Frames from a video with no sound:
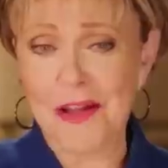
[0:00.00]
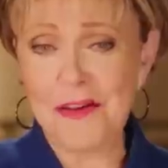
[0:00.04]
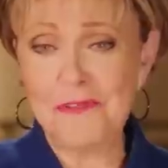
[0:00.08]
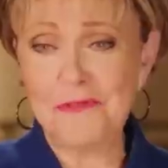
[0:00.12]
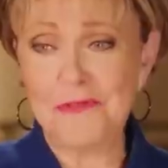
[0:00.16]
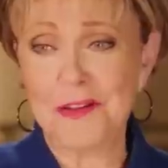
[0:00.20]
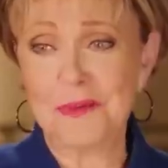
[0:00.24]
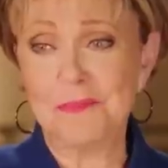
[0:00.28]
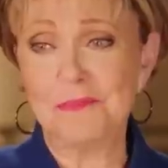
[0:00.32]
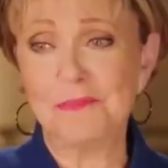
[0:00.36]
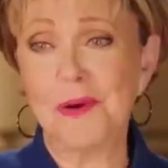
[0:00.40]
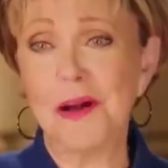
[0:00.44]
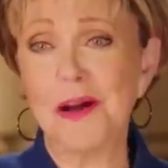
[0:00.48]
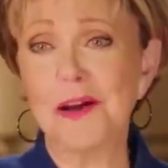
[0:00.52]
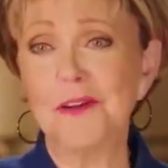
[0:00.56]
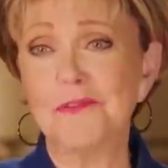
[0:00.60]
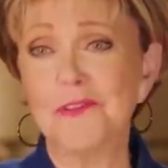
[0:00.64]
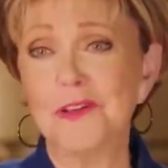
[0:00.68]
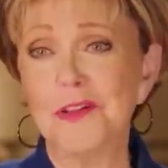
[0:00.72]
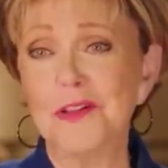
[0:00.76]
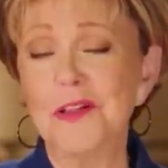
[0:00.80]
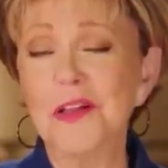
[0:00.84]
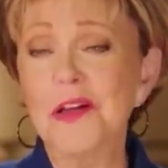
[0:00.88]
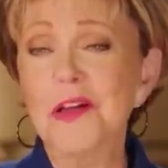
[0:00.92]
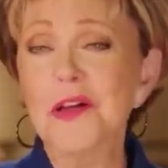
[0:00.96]
often
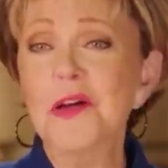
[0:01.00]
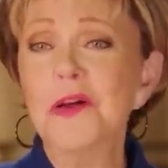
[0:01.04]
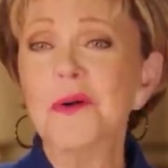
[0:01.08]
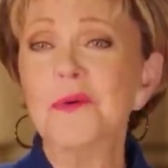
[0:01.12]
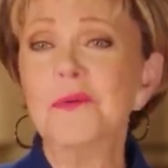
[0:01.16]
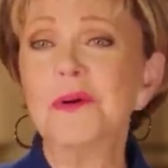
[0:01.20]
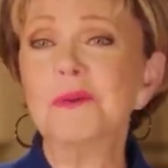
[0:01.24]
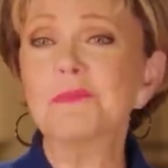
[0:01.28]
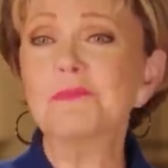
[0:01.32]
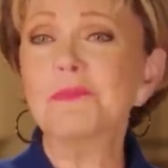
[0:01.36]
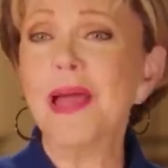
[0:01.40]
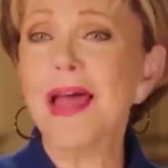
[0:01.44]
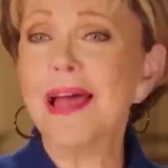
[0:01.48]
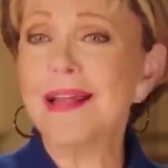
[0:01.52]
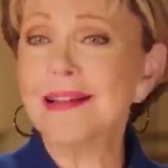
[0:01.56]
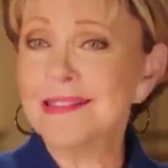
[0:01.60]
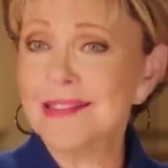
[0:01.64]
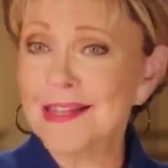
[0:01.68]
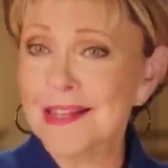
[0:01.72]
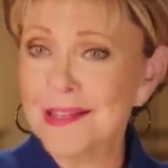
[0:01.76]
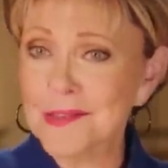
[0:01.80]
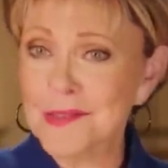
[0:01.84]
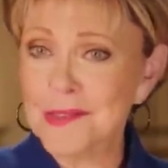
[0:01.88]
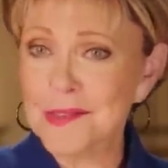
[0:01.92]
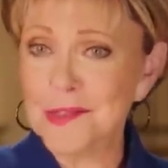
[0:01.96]
marvel when Pat
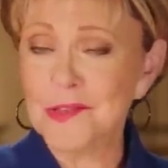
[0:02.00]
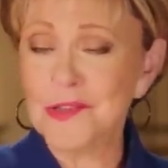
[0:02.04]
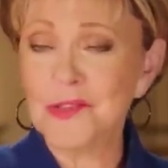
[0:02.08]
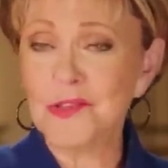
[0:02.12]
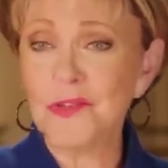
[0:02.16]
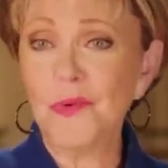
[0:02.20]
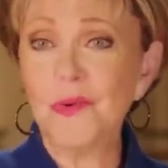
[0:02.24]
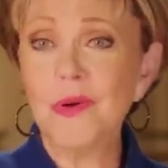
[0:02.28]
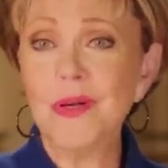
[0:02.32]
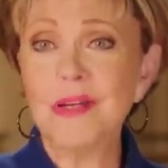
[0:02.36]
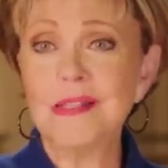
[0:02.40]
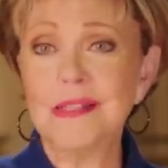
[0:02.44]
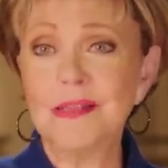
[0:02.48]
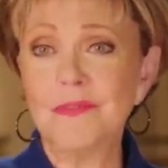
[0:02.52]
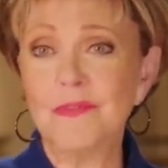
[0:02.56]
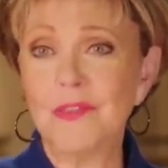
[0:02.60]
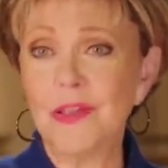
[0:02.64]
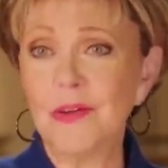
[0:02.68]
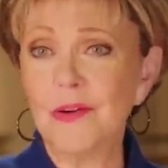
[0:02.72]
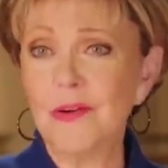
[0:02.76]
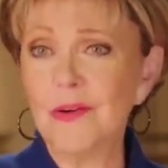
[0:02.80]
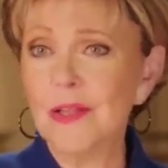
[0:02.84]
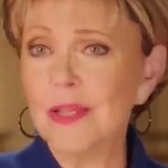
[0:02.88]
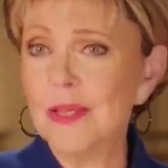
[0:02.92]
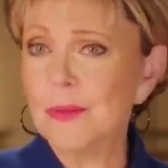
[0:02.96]
tells the stories of
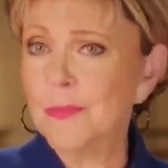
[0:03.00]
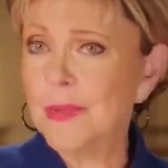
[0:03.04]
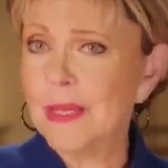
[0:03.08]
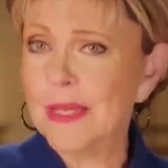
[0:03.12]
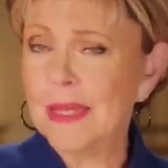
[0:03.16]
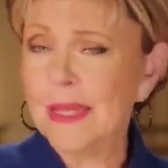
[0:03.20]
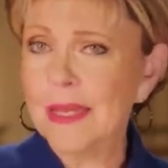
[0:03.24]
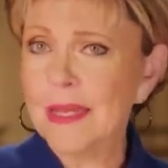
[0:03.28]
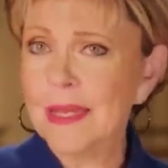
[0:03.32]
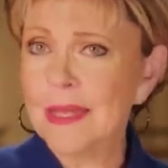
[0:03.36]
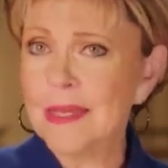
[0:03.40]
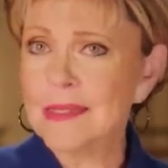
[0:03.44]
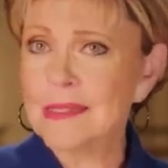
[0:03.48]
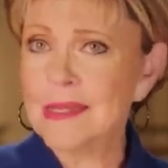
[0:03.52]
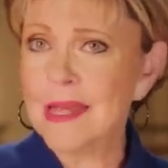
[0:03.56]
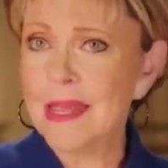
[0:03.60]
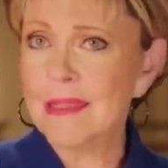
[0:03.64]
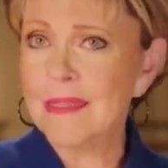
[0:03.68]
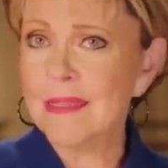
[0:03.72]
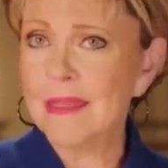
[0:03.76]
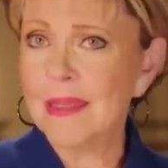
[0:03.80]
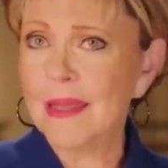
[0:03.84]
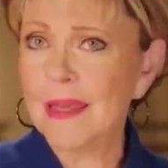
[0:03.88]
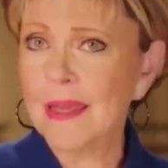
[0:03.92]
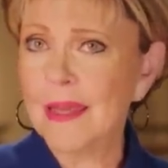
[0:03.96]
the early beginnings. I
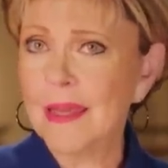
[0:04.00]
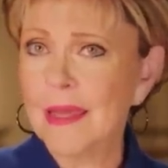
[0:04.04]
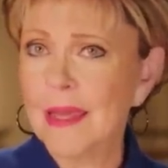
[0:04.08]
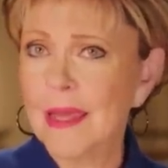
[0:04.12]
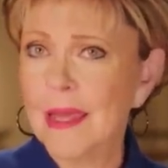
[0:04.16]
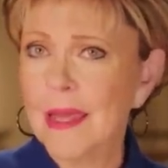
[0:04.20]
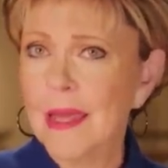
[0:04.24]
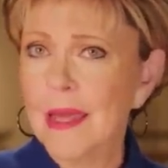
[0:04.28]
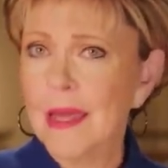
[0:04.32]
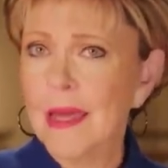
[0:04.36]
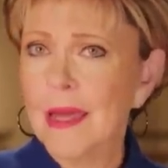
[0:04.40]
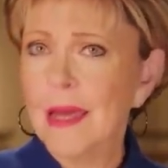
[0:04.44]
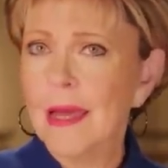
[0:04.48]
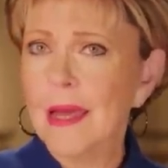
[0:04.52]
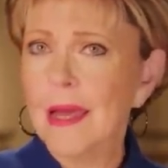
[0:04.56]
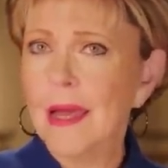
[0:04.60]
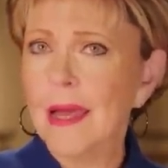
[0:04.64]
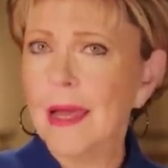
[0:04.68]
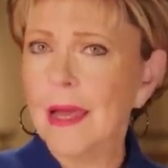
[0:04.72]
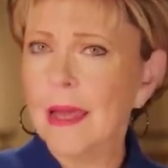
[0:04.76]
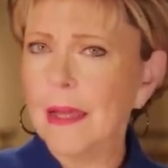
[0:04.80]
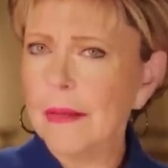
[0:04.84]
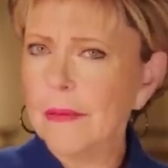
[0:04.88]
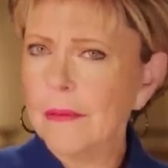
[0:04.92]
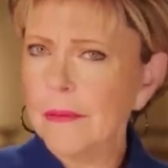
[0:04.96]
think,
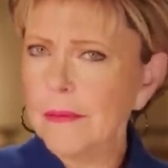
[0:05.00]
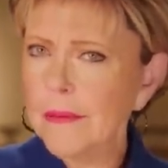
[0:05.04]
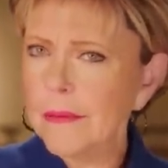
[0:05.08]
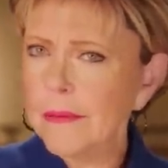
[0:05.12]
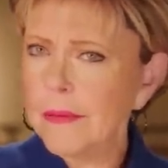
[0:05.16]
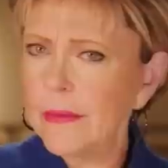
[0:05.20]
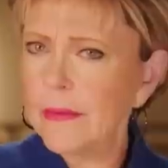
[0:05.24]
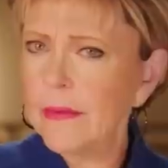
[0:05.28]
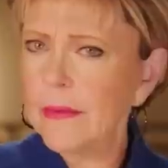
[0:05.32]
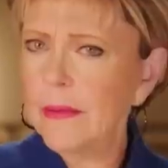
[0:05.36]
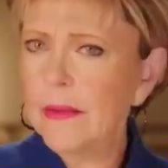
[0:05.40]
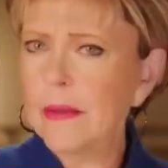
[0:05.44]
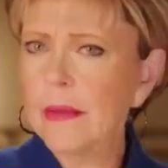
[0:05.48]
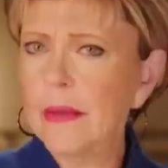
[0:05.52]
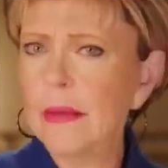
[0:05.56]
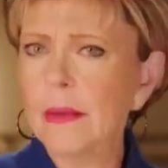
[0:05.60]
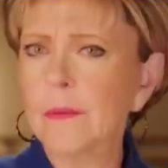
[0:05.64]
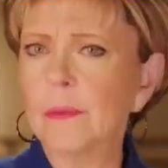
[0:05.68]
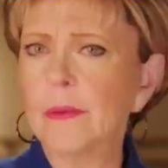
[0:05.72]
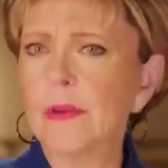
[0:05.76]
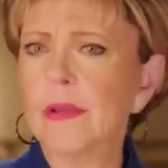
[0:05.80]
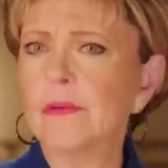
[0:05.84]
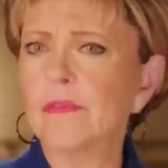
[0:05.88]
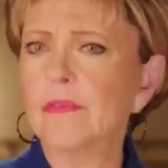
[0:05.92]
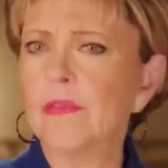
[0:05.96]
I don't think I
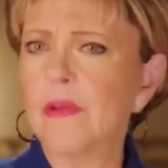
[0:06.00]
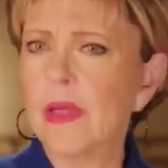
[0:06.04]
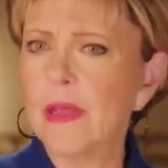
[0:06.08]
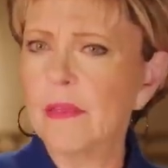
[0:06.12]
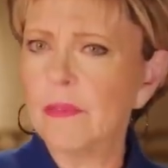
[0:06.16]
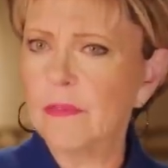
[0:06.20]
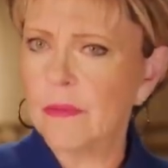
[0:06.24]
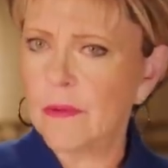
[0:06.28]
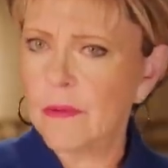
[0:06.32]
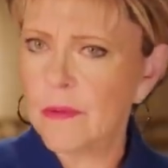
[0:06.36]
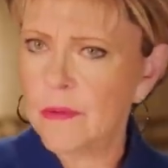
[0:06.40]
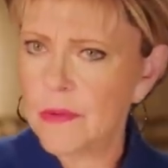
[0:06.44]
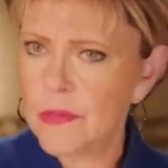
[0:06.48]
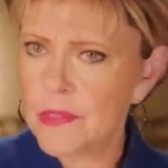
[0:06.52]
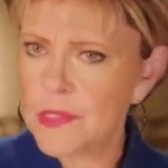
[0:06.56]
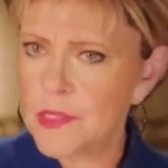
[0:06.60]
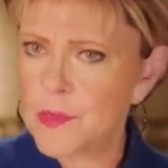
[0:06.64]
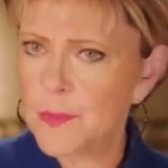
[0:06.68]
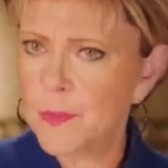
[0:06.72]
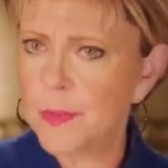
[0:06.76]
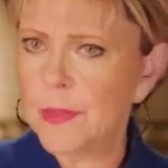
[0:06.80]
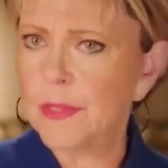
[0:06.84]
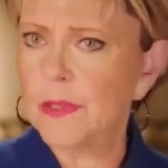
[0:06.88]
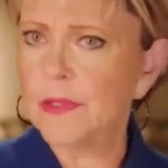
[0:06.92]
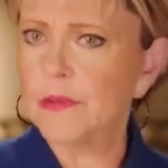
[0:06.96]
would have had the
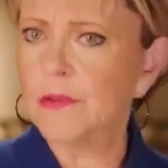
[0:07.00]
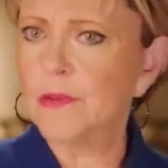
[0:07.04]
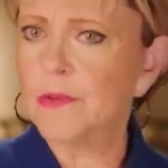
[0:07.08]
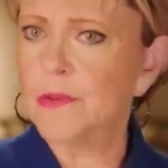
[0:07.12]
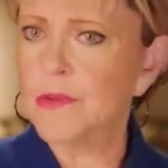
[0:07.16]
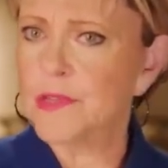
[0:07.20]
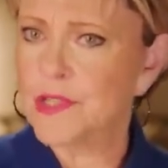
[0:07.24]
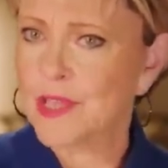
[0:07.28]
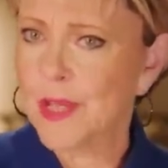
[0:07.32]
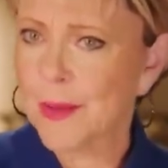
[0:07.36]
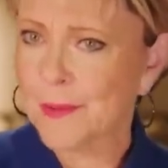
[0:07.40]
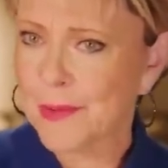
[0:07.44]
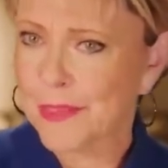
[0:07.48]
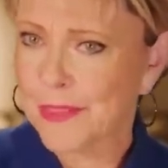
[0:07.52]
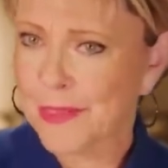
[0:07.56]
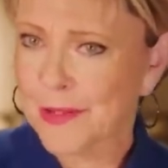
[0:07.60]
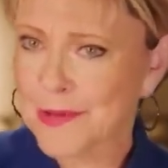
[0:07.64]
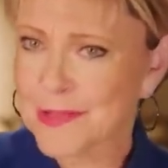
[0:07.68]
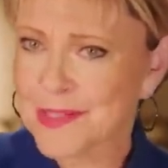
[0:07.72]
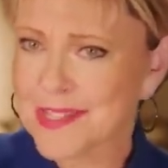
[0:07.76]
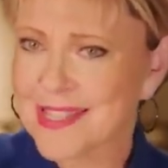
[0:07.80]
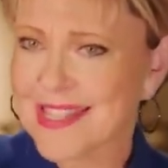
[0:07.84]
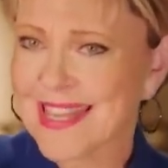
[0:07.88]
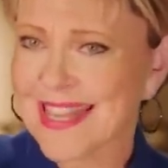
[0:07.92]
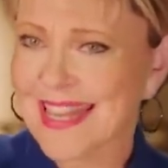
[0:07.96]
chutzpah to do some of
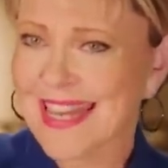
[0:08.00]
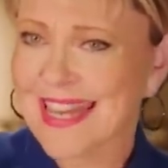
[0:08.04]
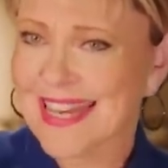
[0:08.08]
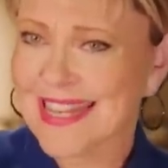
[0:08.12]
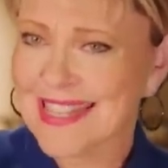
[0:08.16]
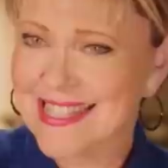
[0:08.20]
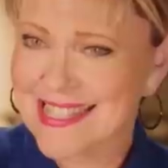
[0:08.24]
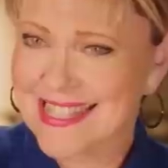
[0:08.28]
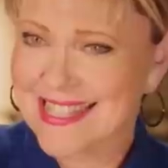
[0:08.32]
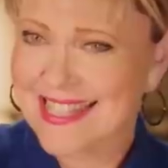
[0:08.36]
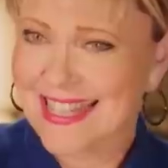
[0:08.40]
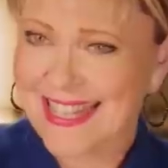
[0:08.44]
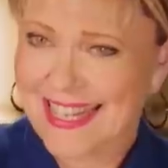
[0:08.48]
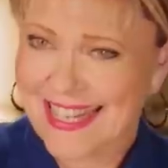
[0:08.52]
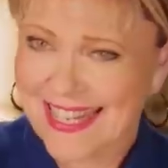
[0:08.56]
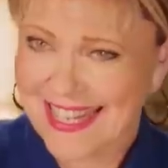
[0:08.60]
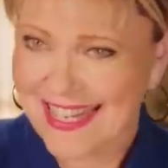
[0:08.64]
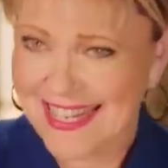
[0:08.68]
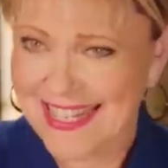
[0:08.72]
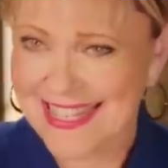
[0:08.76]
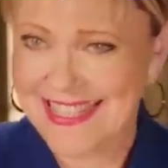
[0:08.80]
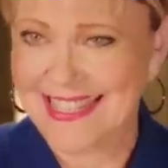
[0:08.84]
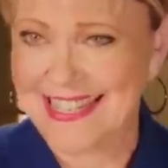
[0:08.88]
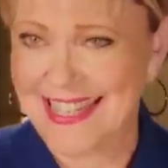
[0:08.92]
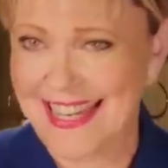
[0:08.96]
those things that
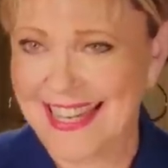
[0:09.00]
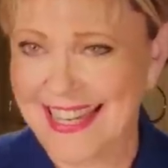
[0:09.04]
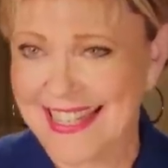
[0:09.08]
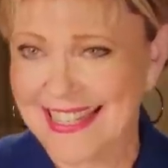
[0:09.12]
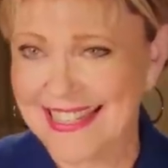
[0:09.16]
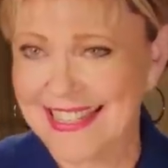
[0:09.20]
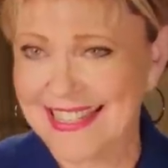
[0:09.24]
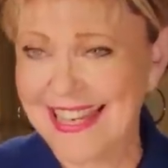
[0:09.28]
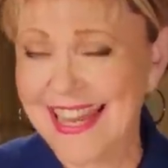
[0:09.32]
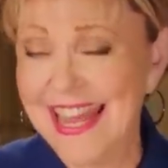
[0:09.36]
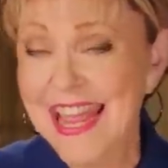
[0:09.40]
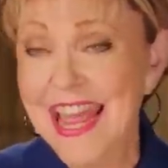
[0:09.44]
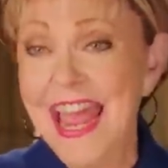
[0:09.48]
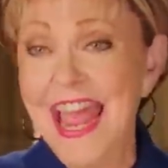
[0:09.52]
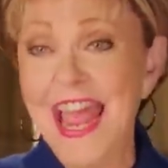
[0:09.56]
he did.